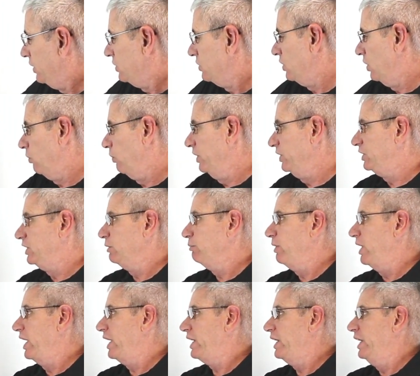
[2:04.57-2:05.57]
So reaching
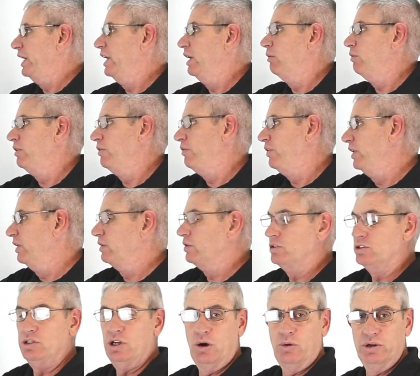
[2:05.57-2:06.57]
back in here, we feel
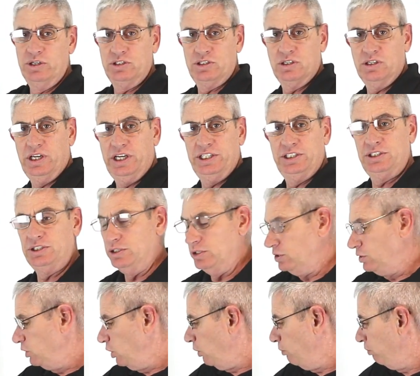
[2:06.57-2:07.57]
there's no insulation,
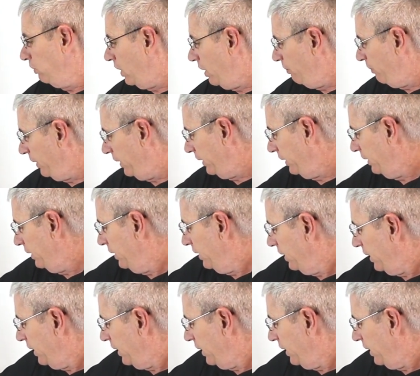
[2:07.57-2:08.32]
there's no plumbing.